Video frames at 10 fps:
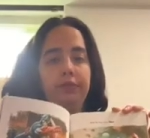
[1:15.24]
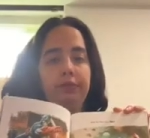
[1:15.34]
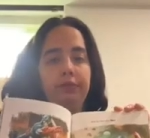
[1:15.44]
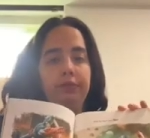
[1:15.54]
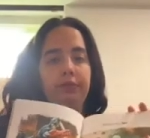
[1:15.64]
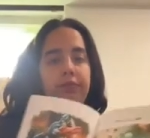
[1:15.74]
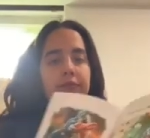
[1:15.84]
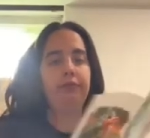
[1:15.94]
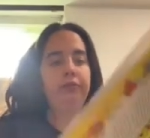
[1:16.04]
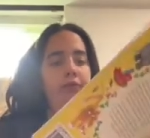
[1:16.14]

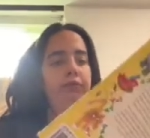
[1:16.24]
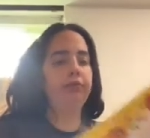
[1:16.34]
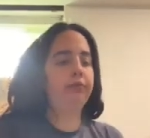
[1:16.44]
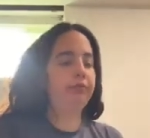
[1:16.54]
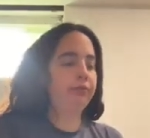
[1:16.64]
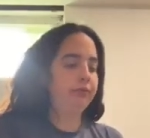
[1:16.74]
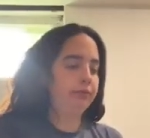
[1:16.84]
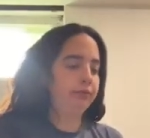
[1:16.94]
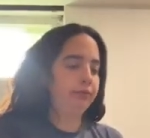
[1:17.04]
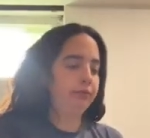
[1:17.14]

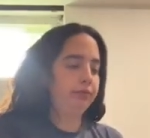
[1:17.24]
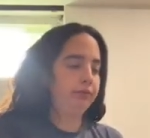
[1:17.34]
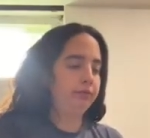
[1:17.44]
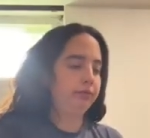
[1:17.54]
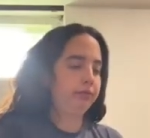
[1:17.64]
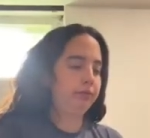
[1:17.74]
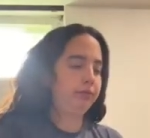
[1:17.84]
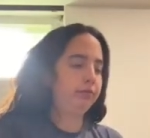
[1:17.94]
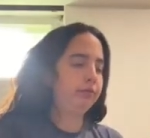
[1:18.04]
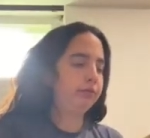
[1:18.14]

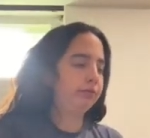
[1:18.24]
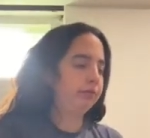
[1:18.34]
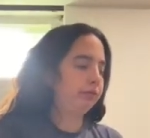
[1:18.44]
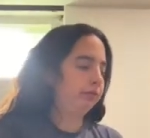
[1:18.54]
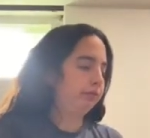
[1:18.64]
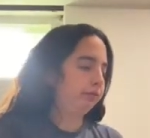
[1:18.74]
No one is speaking in this clip.